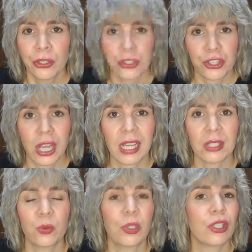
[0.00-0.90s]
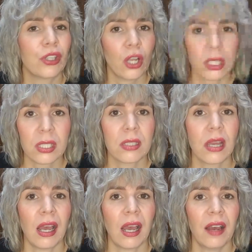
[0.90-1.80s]
Your child will not
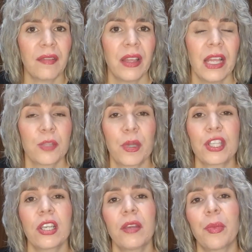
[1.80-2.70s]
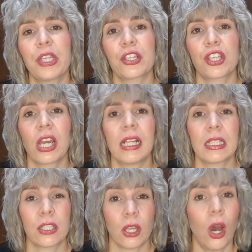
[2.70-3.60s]
starve, especially when your
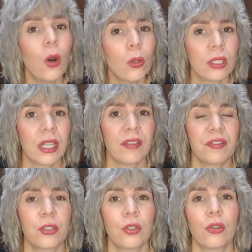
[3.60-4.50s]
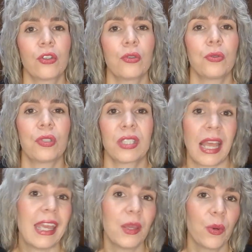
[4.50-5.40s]
child is old enough to
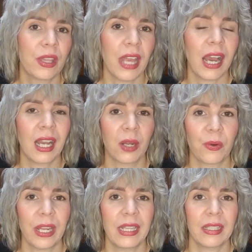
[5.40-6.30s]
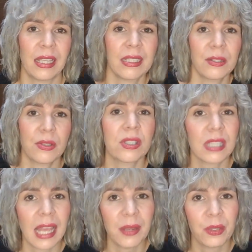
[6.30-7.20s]
say when they're hungry and to
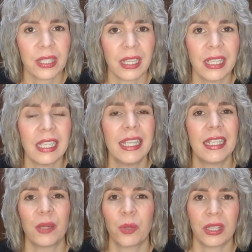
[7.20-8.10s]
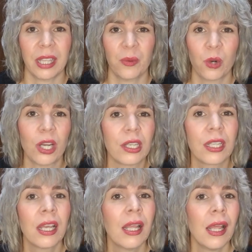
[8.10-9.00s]
say what they need and what they want.